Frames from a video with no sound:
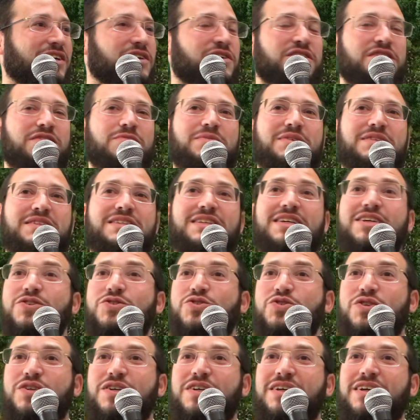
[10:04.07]
He could have been
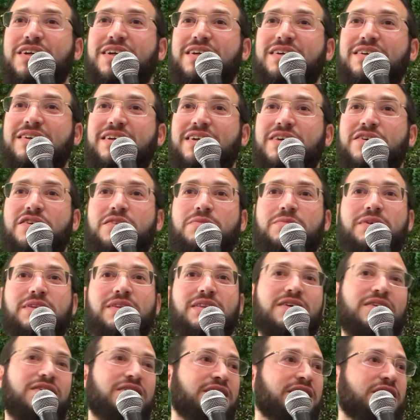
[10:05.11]
teaching, he could have
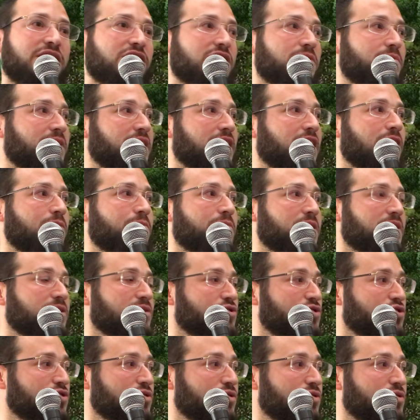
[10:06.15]
been learning, he could have been
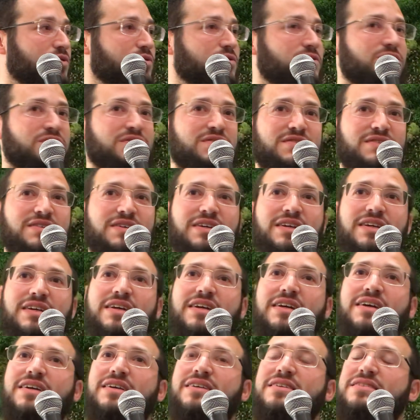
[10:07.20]
helping Jews.
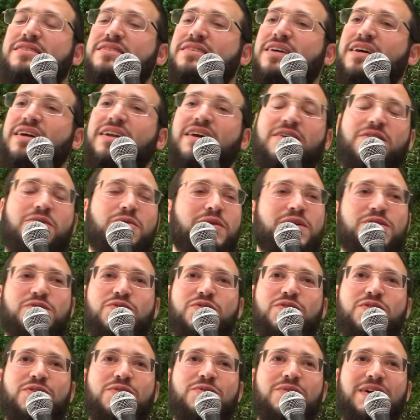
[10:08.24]
Said, I don't
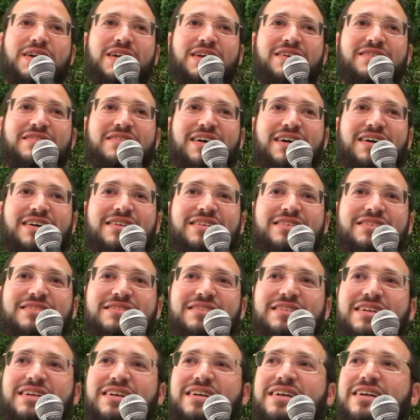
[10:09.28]
want you to do any of that.
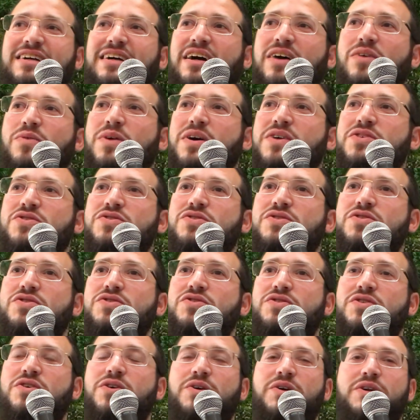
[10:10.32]
I want you
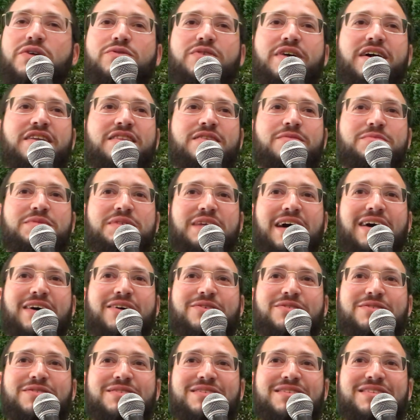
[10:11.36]
to just go to random
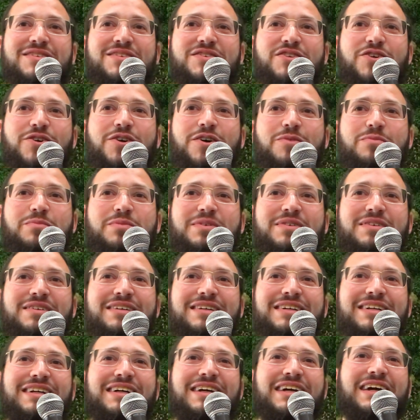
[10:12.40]
towns in Europe,
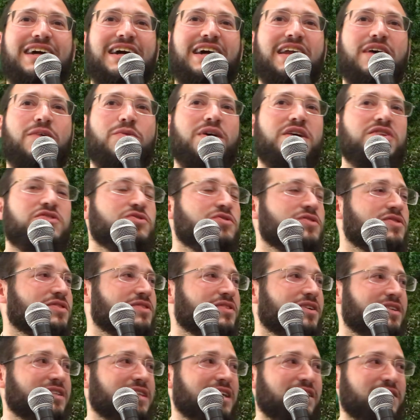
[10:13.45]
and I want you
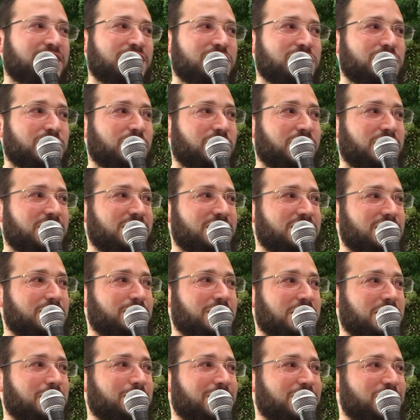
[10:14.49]
to start telling
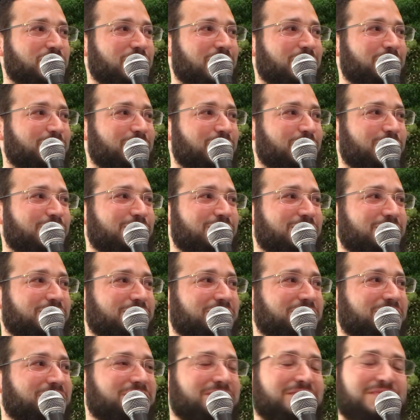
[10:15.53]
stories about the Baal Shem Tov.
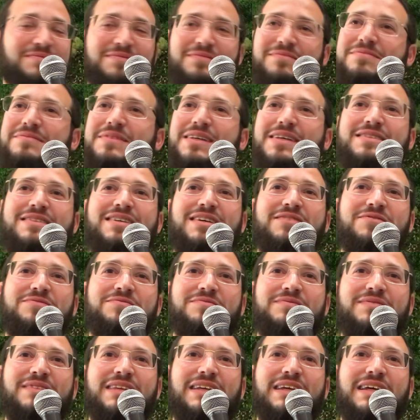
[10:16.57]
That's
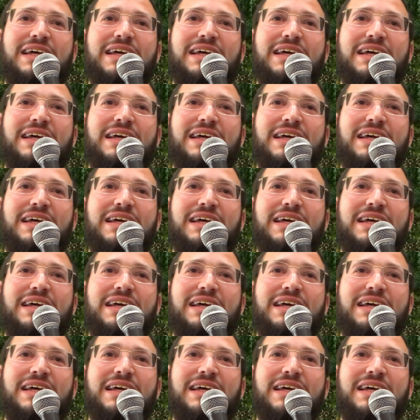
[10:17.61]
it.